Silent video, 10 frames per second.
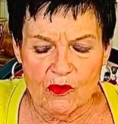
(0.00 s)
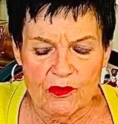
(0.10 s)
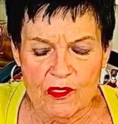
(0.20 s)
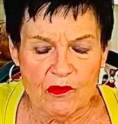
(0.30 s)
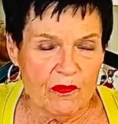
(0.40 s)

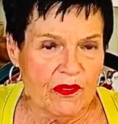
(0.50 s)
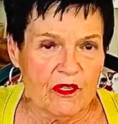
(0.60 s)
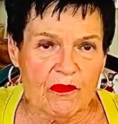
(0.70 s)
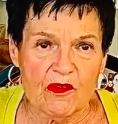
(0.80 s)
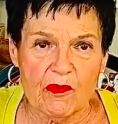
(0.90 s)
people put
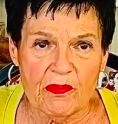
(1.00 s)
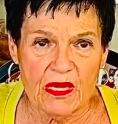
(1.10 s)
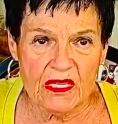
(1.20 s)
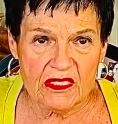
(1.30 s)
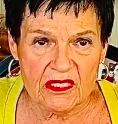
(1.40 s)
them on a
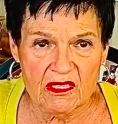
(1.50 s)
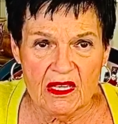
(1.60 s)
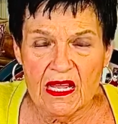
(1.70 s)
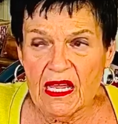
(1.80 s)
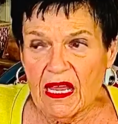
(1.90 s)
pedestal,
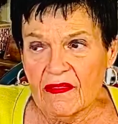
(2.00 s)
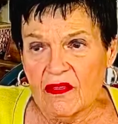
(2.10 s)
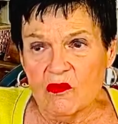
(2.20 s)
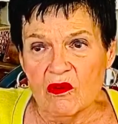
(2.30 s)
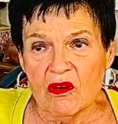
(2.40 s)
and
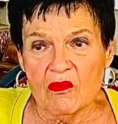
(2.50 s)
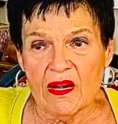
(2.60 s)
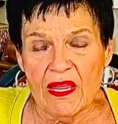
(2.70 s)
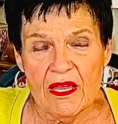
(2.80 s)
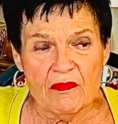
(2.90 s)
then what will
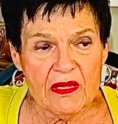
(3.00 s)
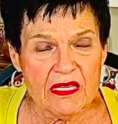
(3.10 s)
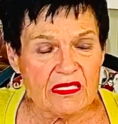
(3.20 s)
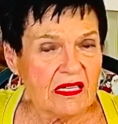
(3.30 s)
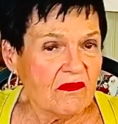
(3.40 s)
happen
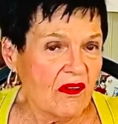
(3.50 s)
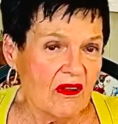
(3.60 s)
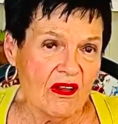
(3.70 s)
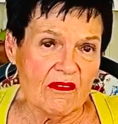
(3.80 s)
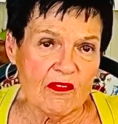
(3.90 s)
is they
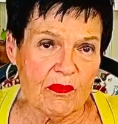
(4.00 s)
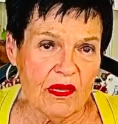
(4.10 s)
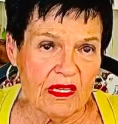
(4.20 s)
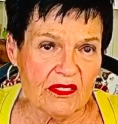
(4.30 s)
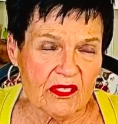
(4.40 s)
fall off the
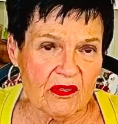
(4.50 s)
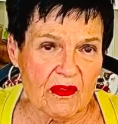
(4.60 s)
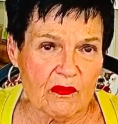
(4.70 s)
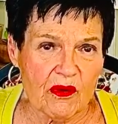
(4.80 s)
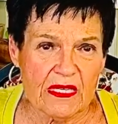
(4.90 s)
pedestal. They
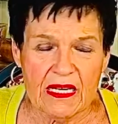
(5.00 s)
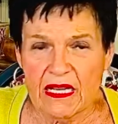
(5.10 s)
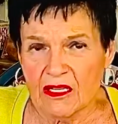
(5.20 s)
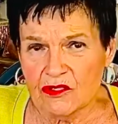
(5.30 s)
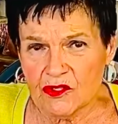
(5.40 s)
break
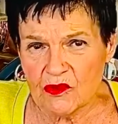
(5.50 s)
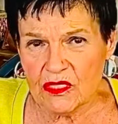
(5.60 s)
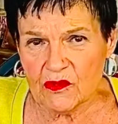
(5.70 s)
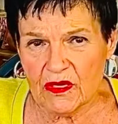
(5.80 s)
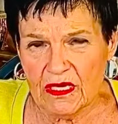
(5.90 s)
down in
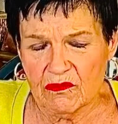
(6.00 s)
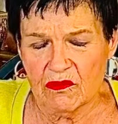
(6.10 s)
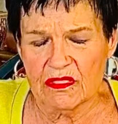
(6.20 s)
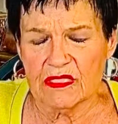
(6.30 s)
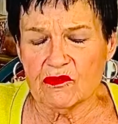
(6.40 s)

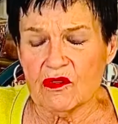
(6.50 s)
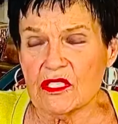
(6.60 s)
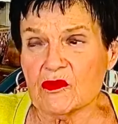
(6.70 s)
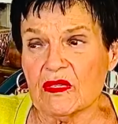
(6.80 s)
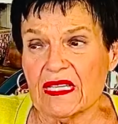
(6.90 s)

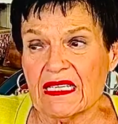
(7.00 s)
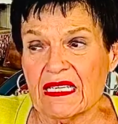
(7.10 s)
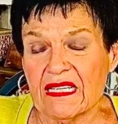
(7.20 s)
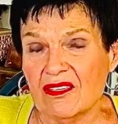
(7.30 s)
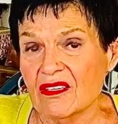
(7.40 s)

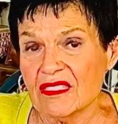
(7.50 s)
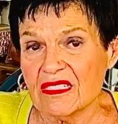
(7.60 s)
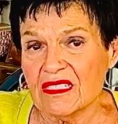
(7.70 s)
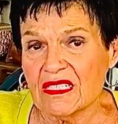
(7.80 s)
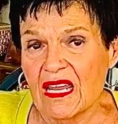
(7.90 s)
stress-related
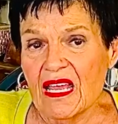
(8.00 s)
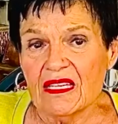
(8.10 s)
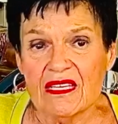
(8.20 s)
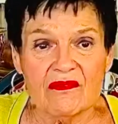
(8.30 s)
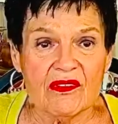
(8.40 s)
illnesses,
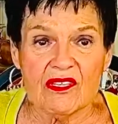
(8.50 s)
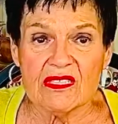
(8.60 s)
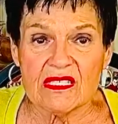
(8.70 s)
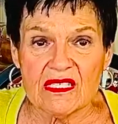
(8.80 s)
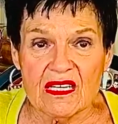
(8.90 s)
get very
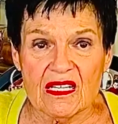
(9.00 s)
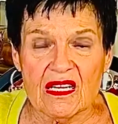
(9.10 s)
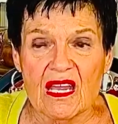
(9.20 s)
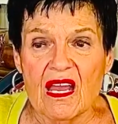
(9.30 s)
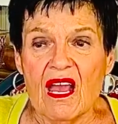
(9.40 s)

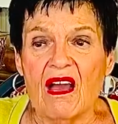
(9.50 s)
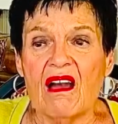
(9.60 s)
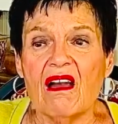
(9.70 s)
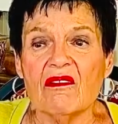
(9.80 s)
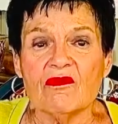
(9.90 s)
sick,
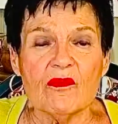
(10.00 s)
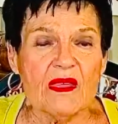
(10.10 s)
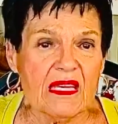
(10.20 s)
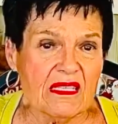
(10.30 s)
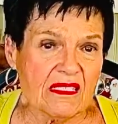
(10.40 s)
from
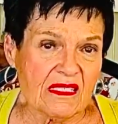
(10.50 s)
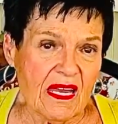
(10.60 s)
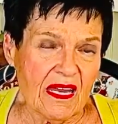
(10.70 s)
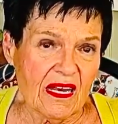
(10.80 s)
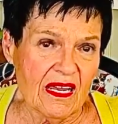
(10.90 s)
the
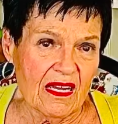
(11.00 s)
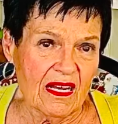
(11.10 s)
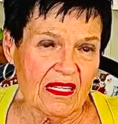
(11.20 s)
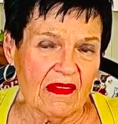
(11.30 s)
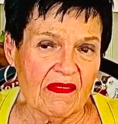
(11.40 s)
inside
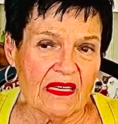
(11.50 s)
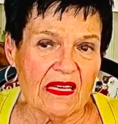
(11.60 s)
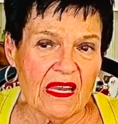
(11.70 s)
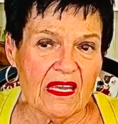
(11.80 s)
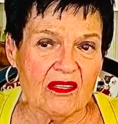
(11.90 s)
out, and they
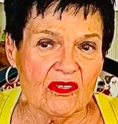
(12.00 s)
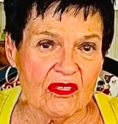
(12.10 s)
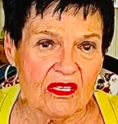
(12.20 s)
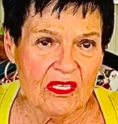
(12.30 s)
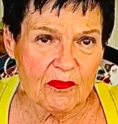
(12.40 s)
can't
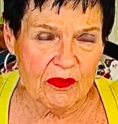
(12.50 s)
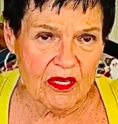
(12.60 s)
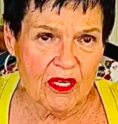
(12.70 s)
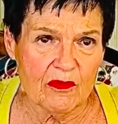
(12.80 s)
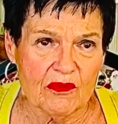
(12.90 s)
keep
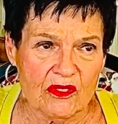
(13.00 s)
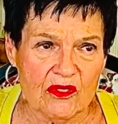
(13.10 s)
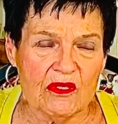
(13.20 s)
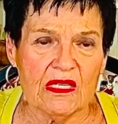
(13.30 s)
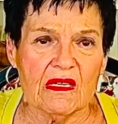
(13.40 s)
up
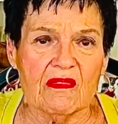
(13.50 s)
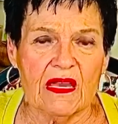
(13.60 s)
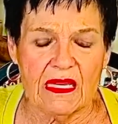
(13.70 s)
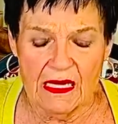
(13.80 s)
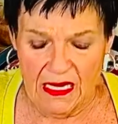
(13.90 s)
doing
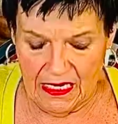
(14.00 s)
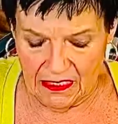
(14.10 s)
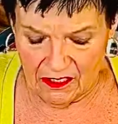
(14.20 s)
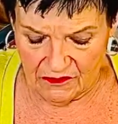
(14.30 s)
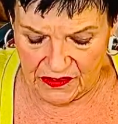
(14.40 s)
that
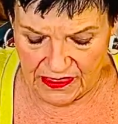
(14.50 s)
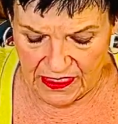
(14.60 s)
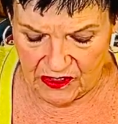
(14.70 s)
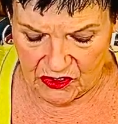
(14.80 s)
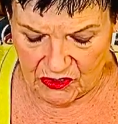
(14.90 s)
kind of
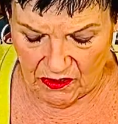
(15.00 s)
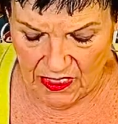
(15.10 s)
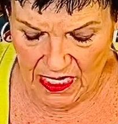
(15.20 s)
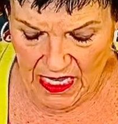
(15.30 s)
schedule.